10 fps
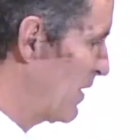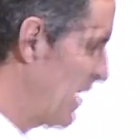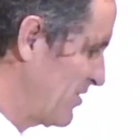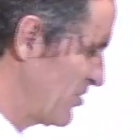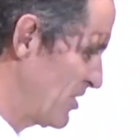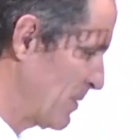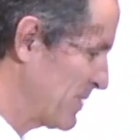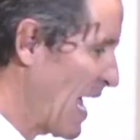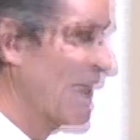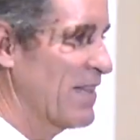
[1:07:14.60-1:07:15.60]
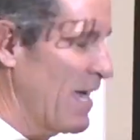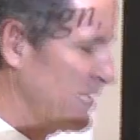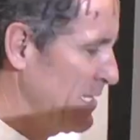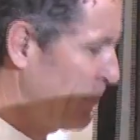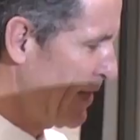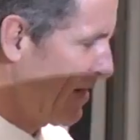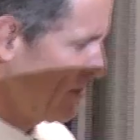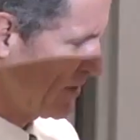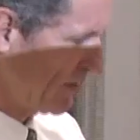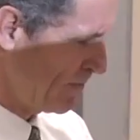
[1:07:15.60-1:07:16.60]
relationships, act like team
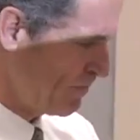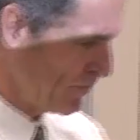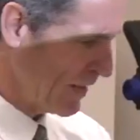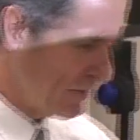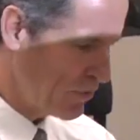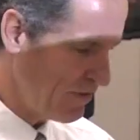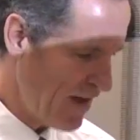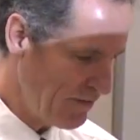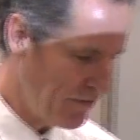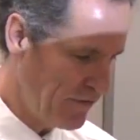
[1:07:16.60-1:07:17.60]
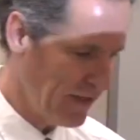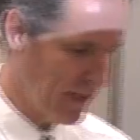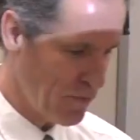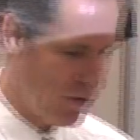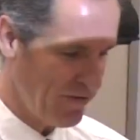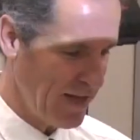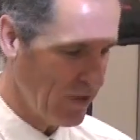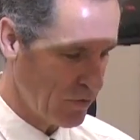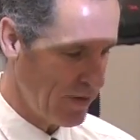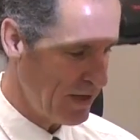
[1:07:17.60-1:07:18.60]
players. Provide fulfilling,
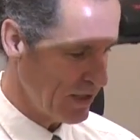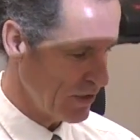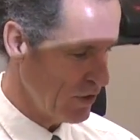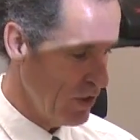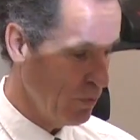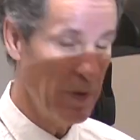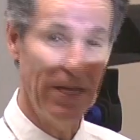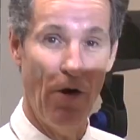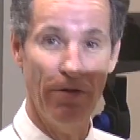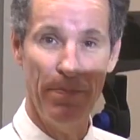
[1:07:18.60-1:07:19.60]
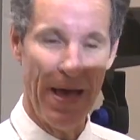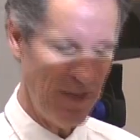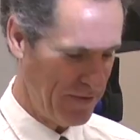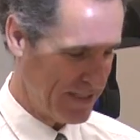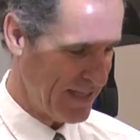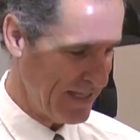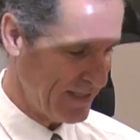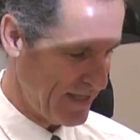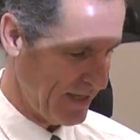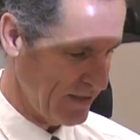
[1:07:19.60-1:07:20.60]
motivating careers. We know the benefits of
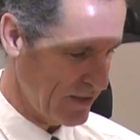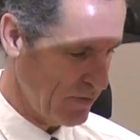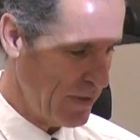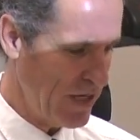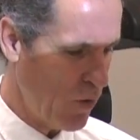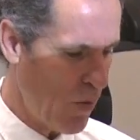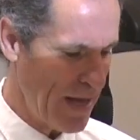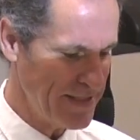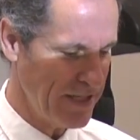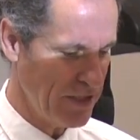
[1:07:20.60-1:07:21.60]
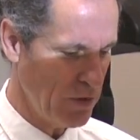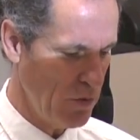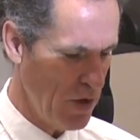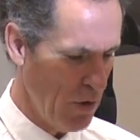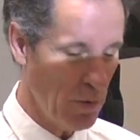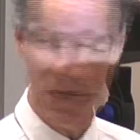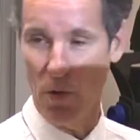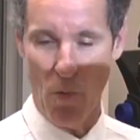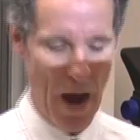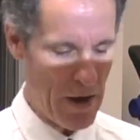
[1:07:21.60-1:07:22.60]
these things. We know what to do, we
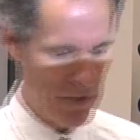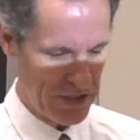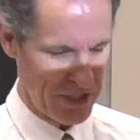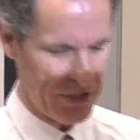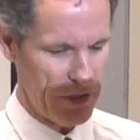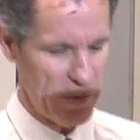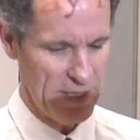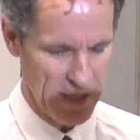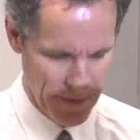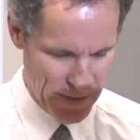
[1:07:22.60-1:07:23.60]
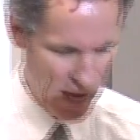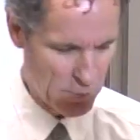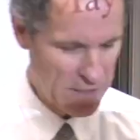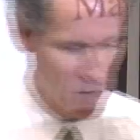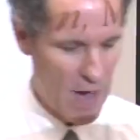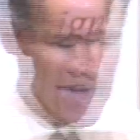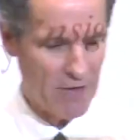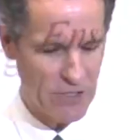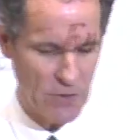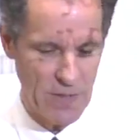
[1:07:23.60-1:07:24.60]
know why we should do it, and we know how
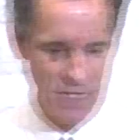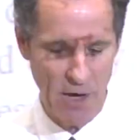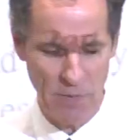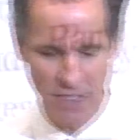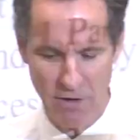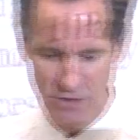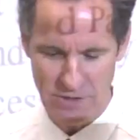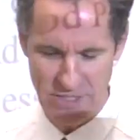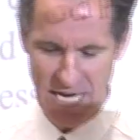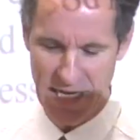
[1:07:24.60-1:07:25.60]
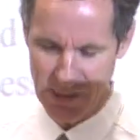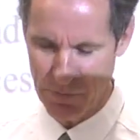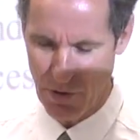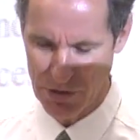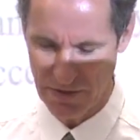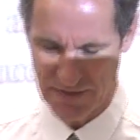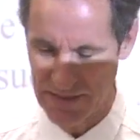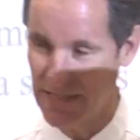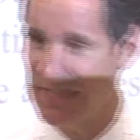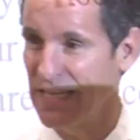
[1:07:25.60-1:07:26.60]
to do it, yet we don't change, most of
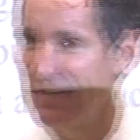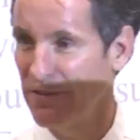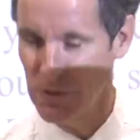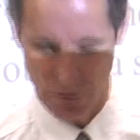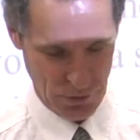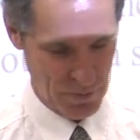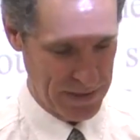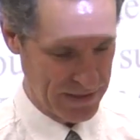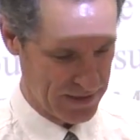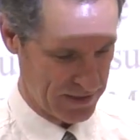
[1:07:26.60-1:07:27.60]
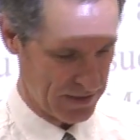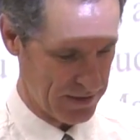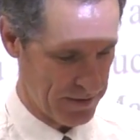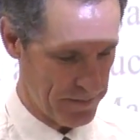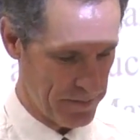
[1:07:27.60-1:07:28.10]
us, as individuals or businesses.